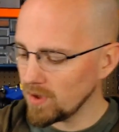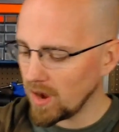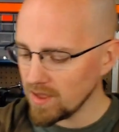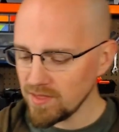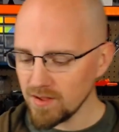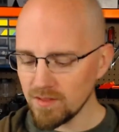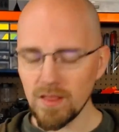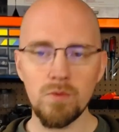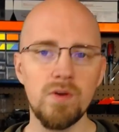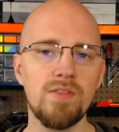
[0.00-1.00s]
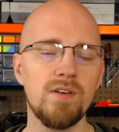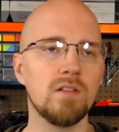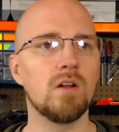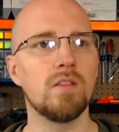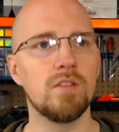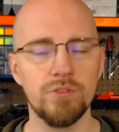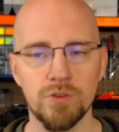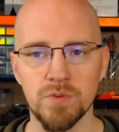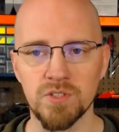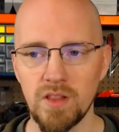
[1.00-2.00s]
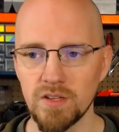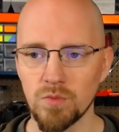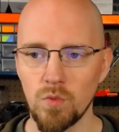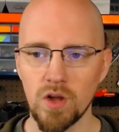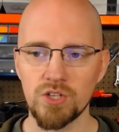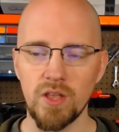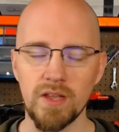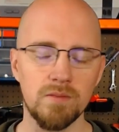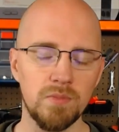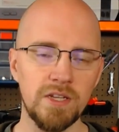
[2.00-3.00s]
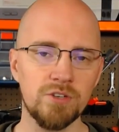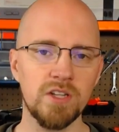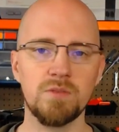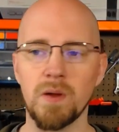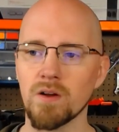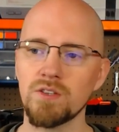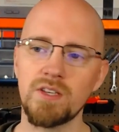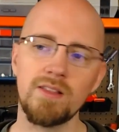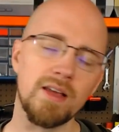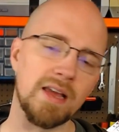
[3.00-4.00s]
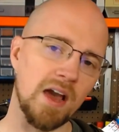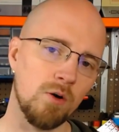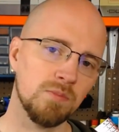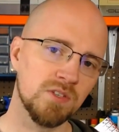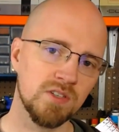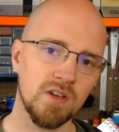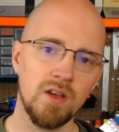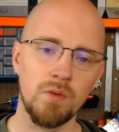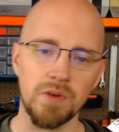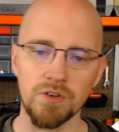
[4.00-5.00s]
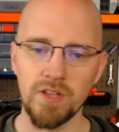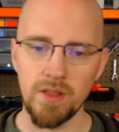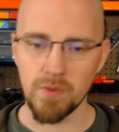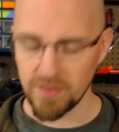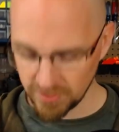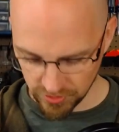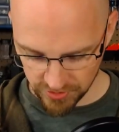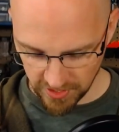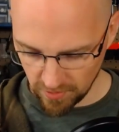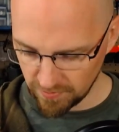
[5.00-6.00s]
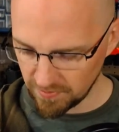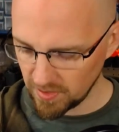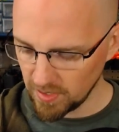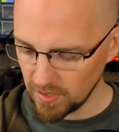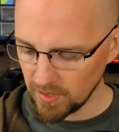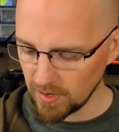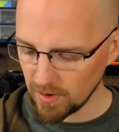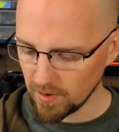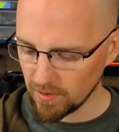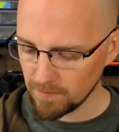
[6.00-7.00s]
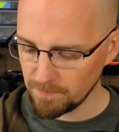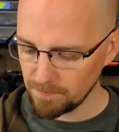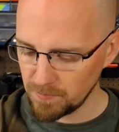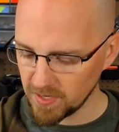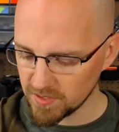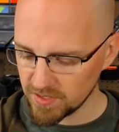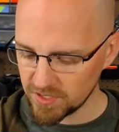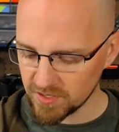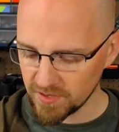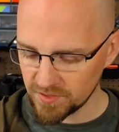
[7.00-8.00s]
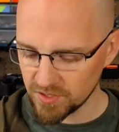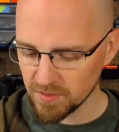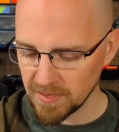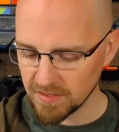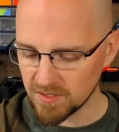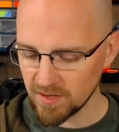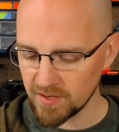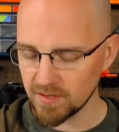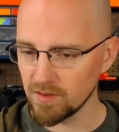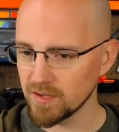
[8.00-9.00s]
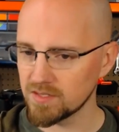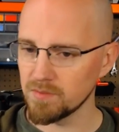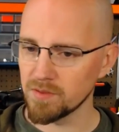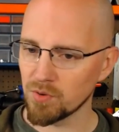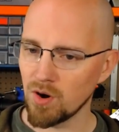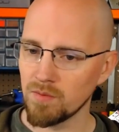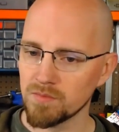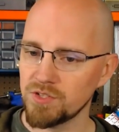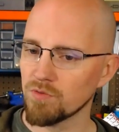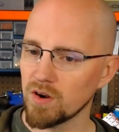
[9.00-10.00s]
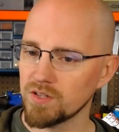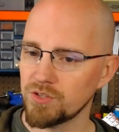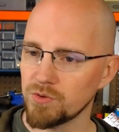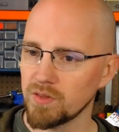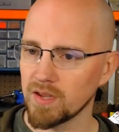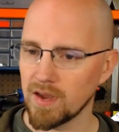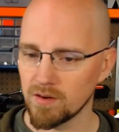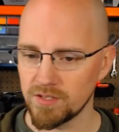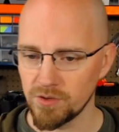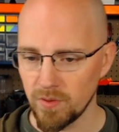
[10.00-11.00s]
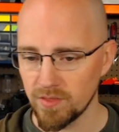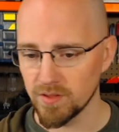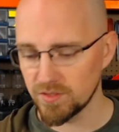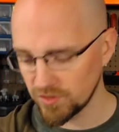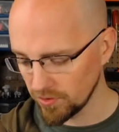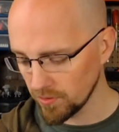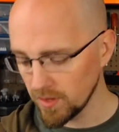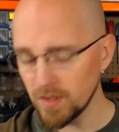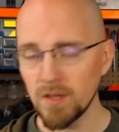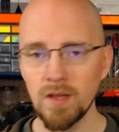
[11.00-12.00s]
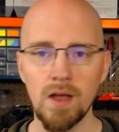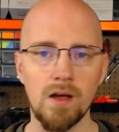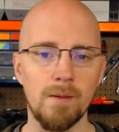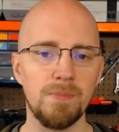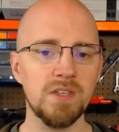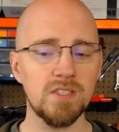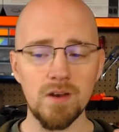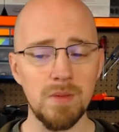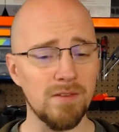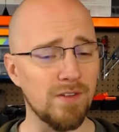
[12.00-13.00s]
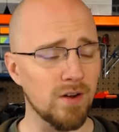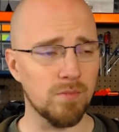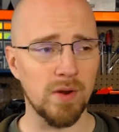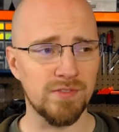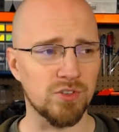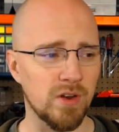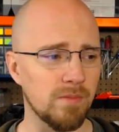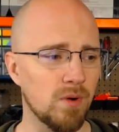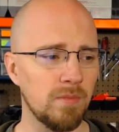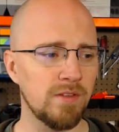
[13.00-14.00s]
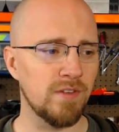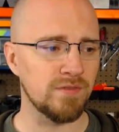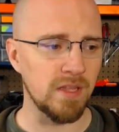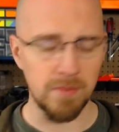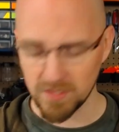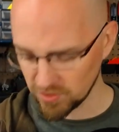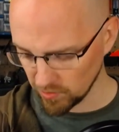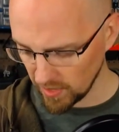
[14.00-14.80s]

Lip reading: I think like with a lot of the YouTubers I like to watch, like complete transparency like helps when you're dealing with things yourself, because it just gives you some insight into like some of the problems you run into and like how to deal with it. So this is going to be a very brief stream, probably 15 minutes or